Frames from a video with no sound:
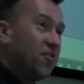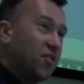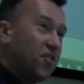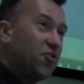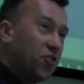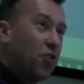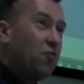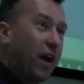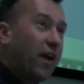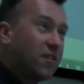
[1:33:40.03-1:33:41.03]
to show
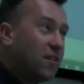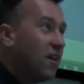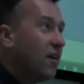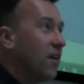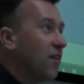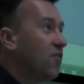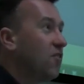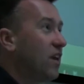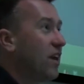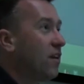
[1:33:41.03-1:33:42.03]
that and
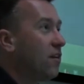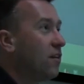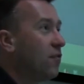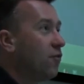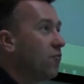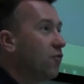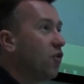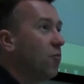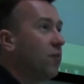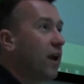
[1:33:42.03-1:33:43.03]
see it from the
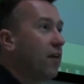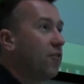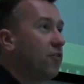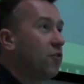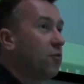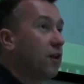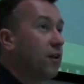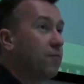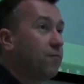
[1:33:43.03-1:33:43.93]
top down and deal with it.